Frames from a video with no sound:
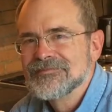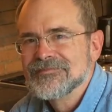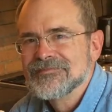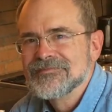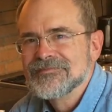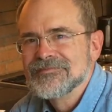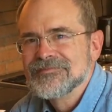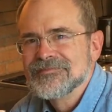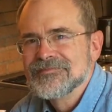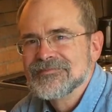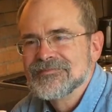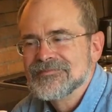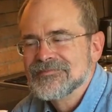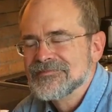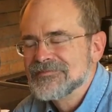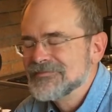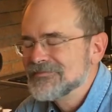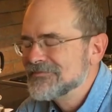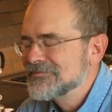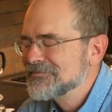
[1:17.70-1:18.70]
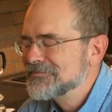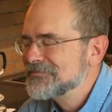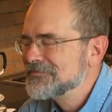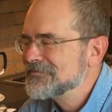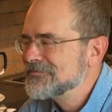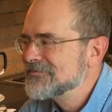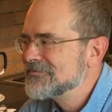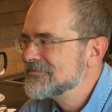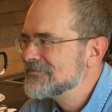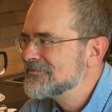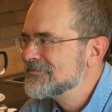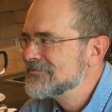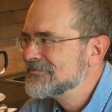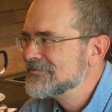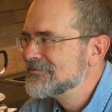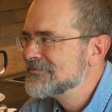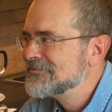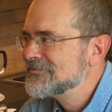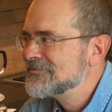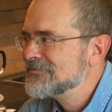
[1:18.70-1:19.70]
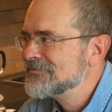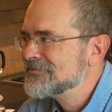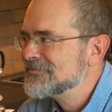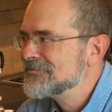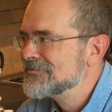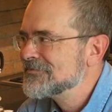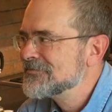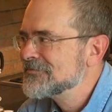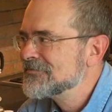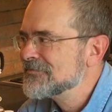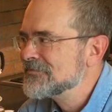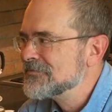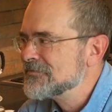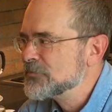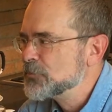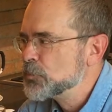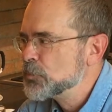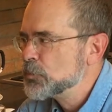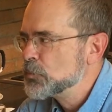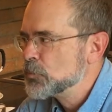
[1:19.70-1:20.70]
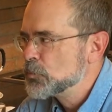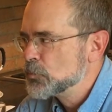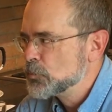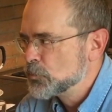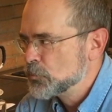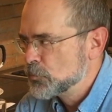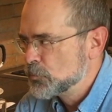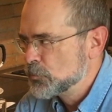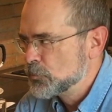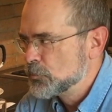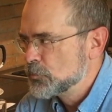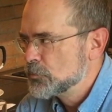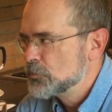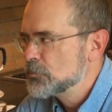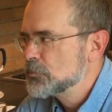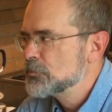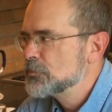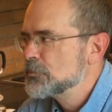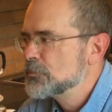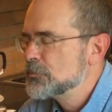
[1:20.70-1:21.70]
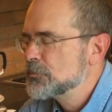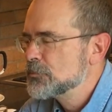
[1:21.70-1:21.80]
[no speech]